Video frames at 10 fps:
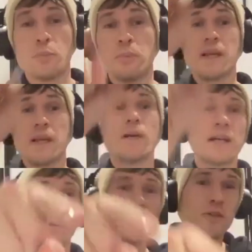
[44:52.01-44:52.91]
But they wouldn't
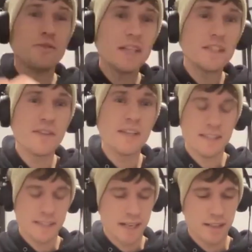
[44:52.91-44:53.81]
come to you face to face and
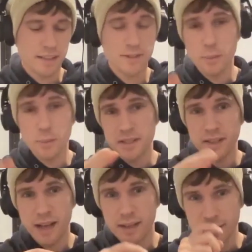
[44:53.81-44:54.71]
say it because nobody's done
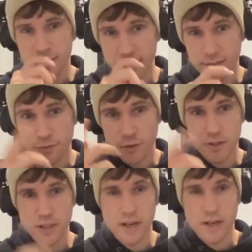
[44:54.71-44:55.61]
that, at least as far as
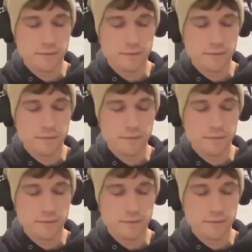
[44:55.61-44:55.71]
I know.